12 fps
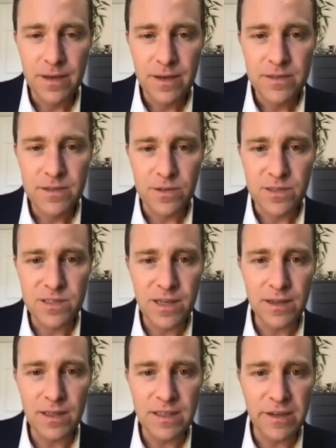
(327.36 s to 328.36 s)
So it's
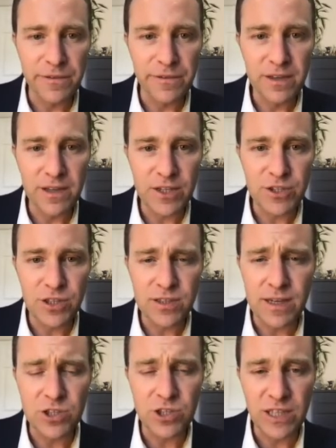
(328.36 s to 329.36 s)
slightly different logic to
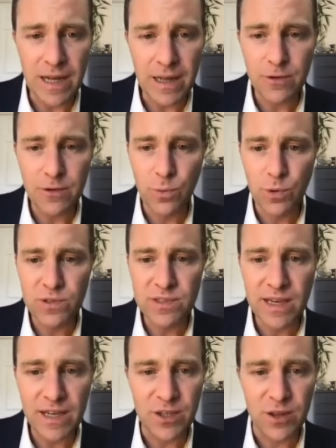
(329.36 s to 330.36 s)
actually get the rewards
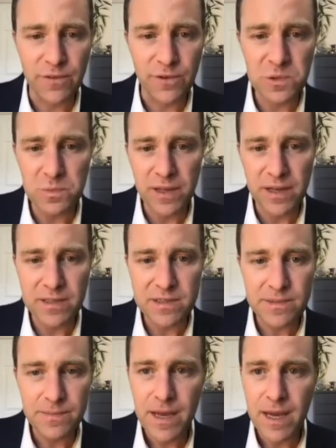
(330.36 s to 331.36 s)
gauge in the first
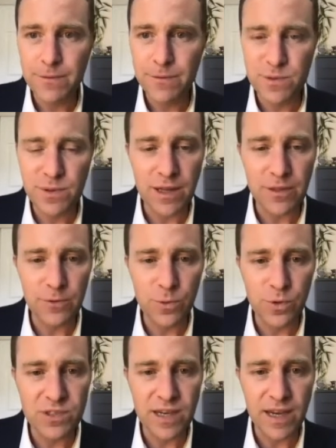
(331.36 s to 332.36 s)
place. And once we got the
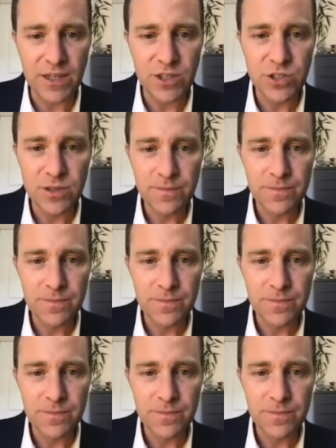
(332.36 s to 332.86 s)
rewards gauge,